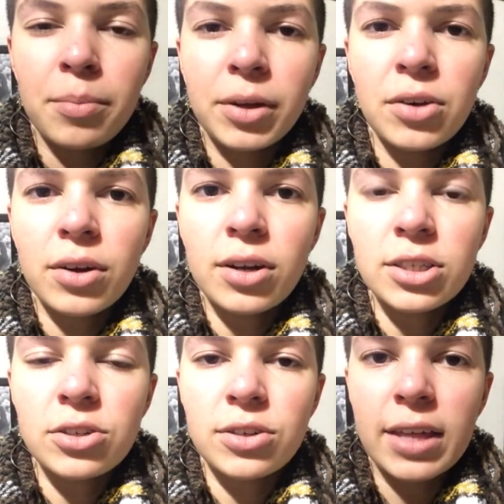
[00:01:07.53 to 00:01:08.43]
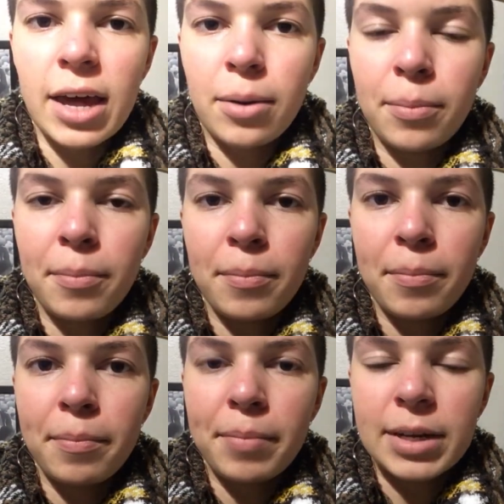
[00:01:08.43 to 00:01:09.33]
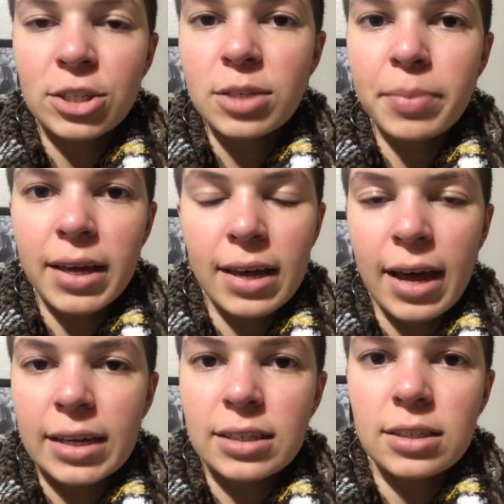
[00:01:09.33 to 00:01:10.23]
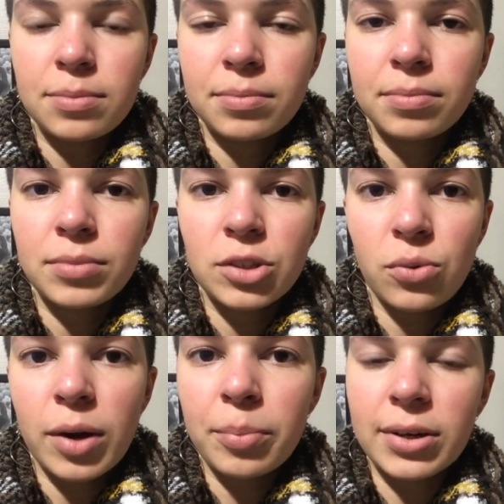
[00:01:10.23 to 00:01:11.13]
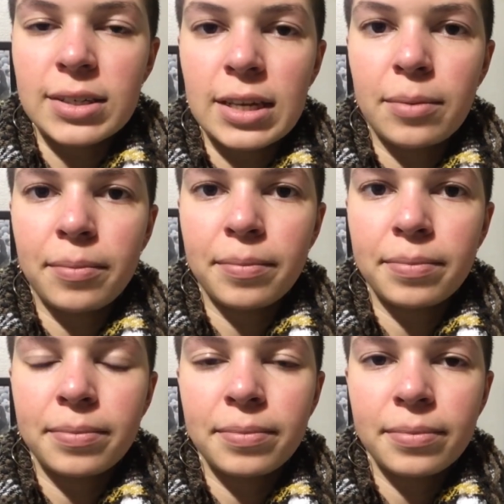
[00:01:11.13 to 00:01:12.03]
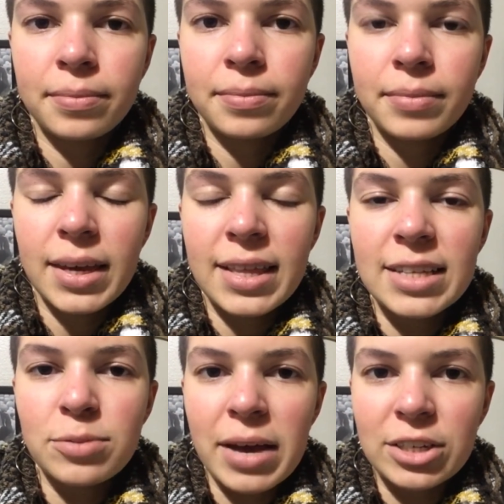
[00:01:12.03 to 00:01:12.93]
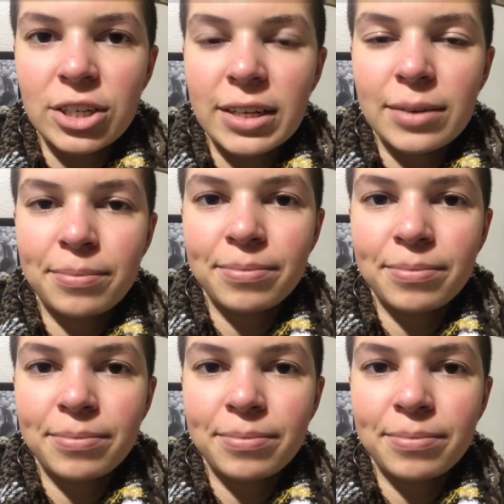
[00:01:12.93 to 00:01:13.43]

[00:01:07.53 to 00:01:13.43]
But you can also do that by just being kind to one person. And that's magic.